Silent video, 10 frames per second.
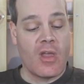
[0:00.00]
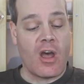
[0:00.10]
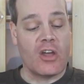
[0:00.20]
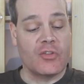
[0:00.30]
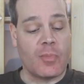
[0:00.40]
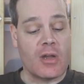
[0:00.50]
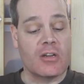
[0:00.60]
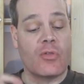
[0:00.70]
I spent